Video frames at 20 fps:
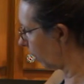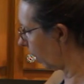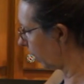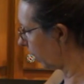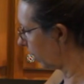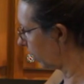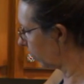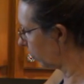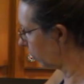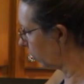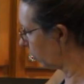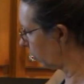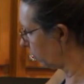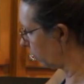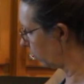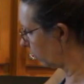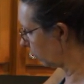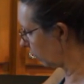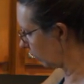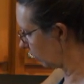I don't know
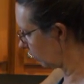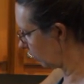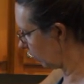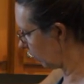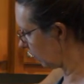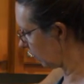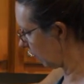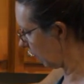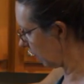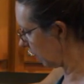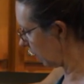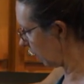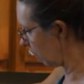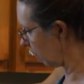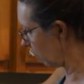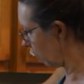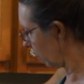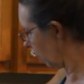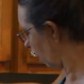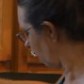if you can see that
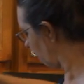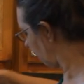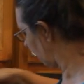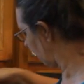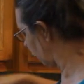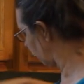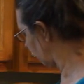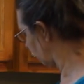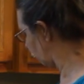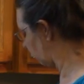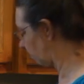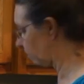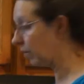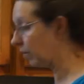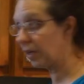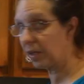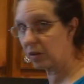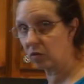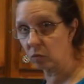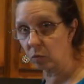yet or not, but the
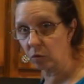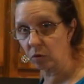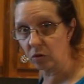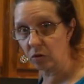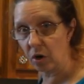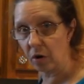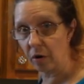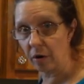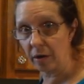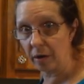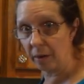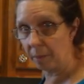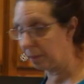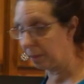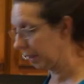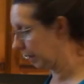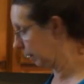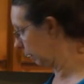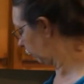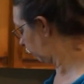figs will turn it a pink